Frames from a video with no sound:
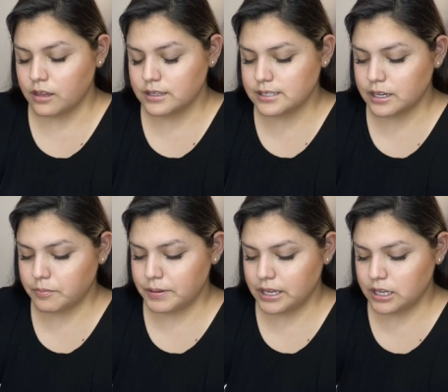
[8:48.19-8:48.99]
It's like a
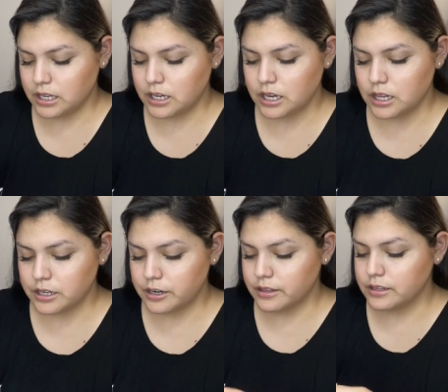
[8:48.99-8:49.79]
pinky
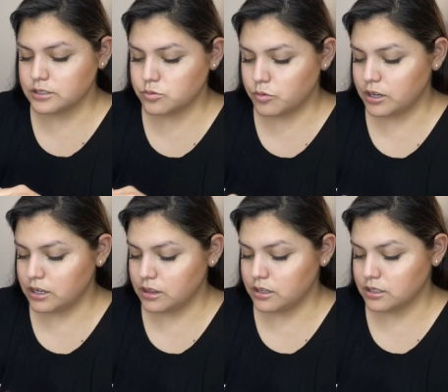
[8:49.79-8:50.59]
color. This
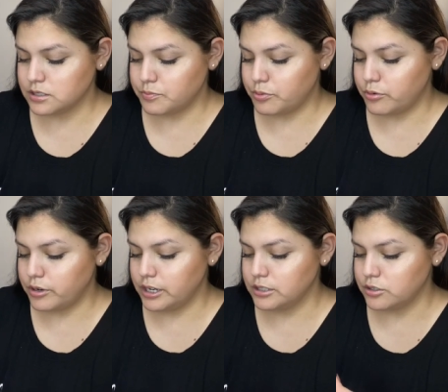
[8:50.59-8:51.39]
one looks
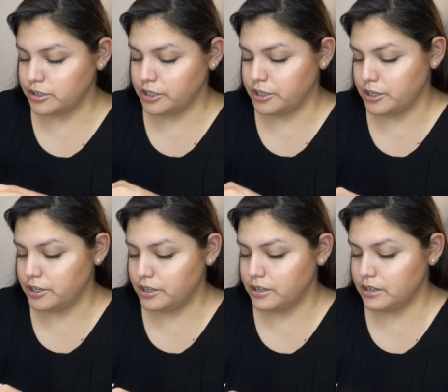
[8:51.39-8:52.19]
pretty darn
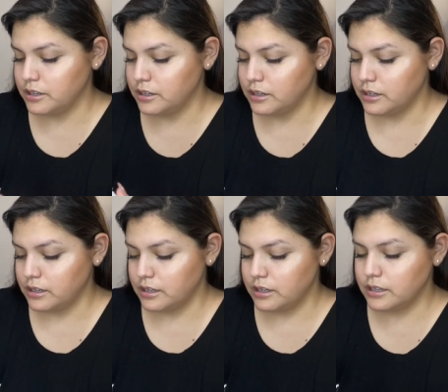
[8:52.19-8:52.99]
good.
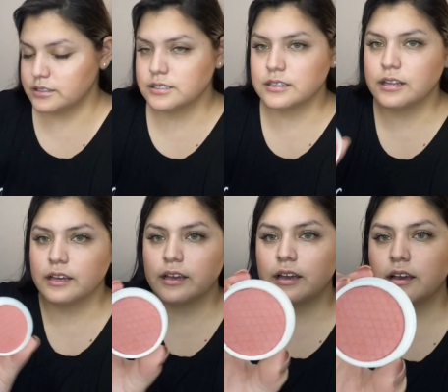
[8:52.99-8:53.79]
It's
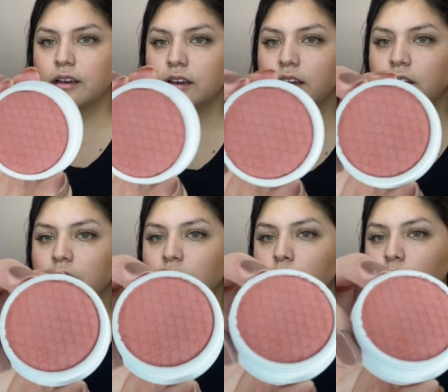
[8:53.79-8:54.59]
like,
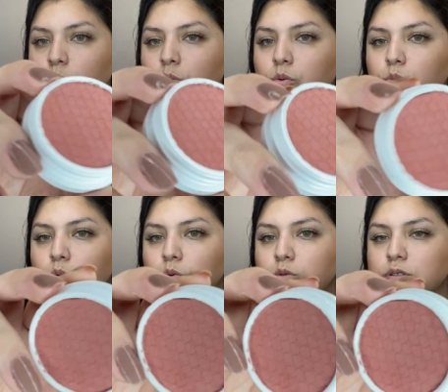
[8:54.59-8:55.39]

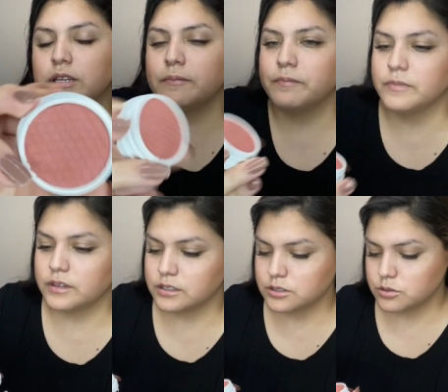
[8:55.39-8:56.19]
ooh, see?
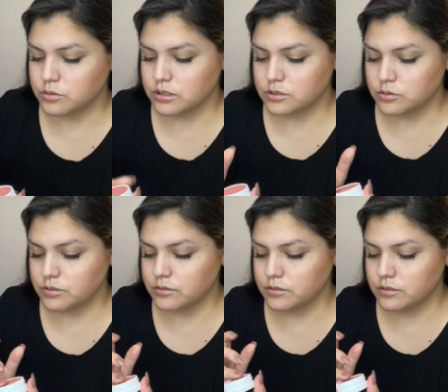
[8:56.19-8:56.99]
Let's do this
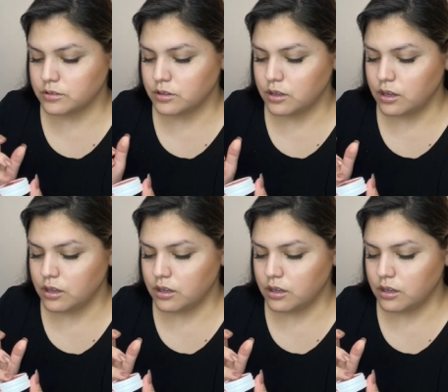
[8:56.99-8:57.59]
one.